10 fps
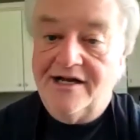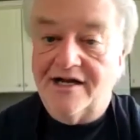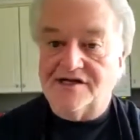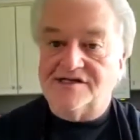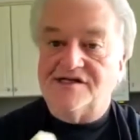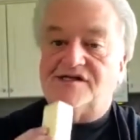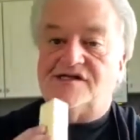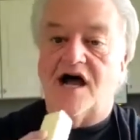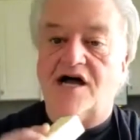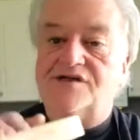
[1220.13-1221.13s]
Now this
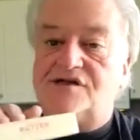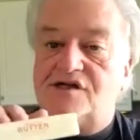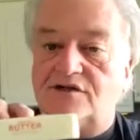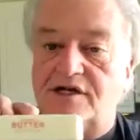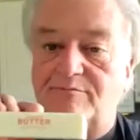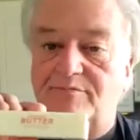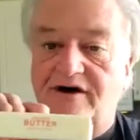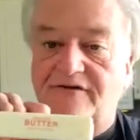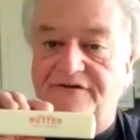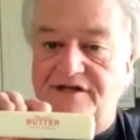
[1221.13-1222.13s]
is unsalted
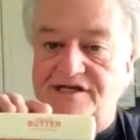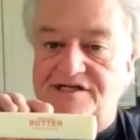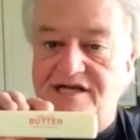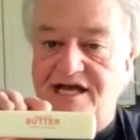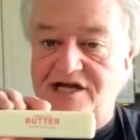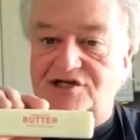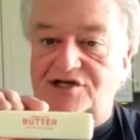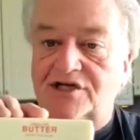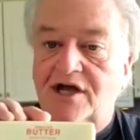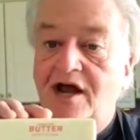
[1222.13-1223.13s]
butter for this
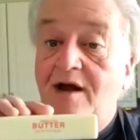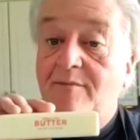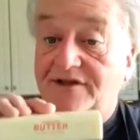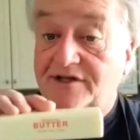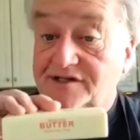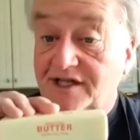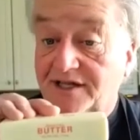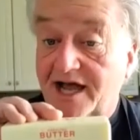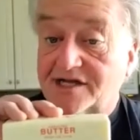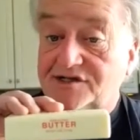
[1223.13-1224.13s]
dish, but there's a
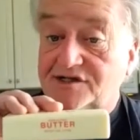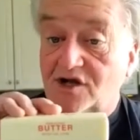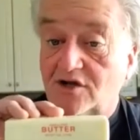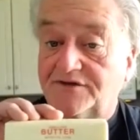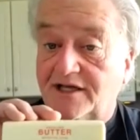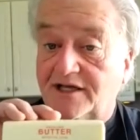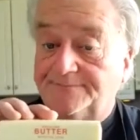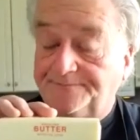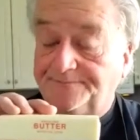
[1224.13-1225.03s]
lot of salt that